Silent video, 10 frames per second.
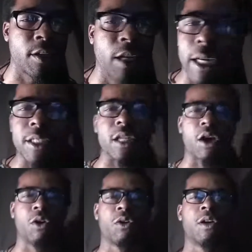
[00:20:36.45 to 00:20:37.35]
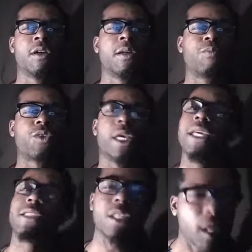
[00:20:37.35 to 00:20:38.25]
And so he
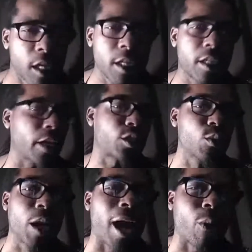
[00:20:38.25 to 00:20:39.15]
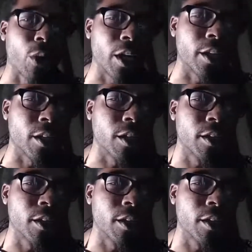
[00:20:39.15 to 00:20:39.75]
see that you not willing to